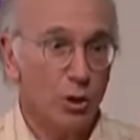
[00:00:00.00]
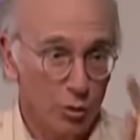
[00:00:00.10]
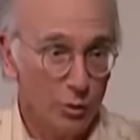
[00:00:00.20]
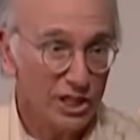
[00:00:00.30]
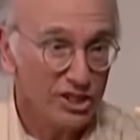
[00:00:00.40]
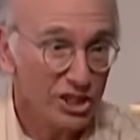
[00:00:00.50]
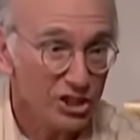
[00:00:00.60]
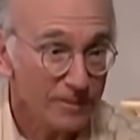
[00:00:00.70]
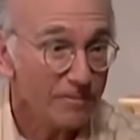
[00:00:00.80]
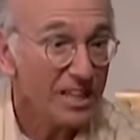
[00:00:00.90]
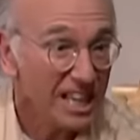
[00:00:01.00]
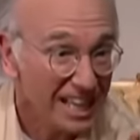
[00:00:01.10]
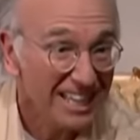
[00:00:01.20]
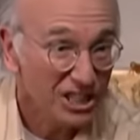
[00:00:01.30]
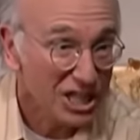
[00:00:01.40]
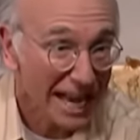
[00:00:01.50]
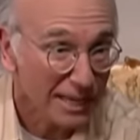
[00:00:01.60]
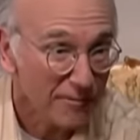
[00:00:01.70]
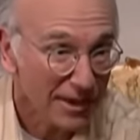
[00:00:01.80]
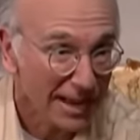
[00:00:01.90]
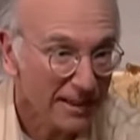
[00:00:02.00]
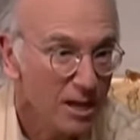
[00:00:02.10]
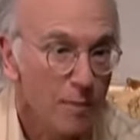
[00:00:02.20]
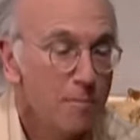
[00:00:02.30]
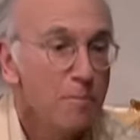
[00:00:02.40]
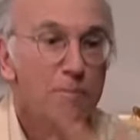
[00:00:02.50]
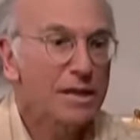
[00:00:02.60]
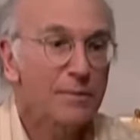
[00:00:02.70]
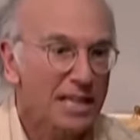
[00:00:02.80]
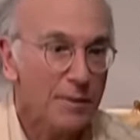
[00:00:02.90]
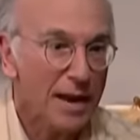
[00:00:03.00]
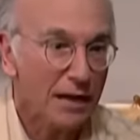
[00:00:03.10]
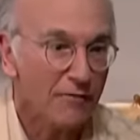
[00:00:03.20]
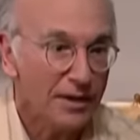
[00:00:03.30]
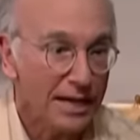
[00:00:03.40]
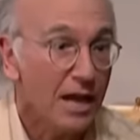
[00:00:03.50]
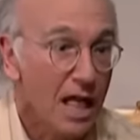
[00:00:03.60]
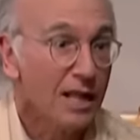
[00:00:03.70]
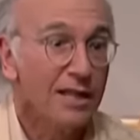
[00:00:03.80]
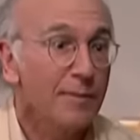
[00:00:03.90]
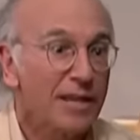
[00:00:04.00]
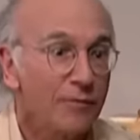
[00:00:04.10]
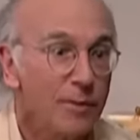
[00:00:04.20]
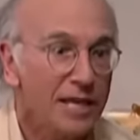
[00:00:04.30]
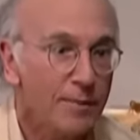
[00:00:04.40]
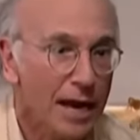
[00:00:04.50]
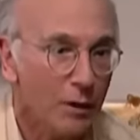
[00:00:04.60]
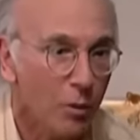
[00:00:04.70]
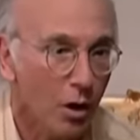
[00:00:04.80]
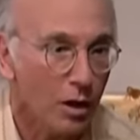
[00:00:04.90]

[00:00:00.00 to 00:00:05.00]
You know what really sent you? He's a Yankee fan. Big Mickey Mantle fan. Let me give him the Mickey Mantle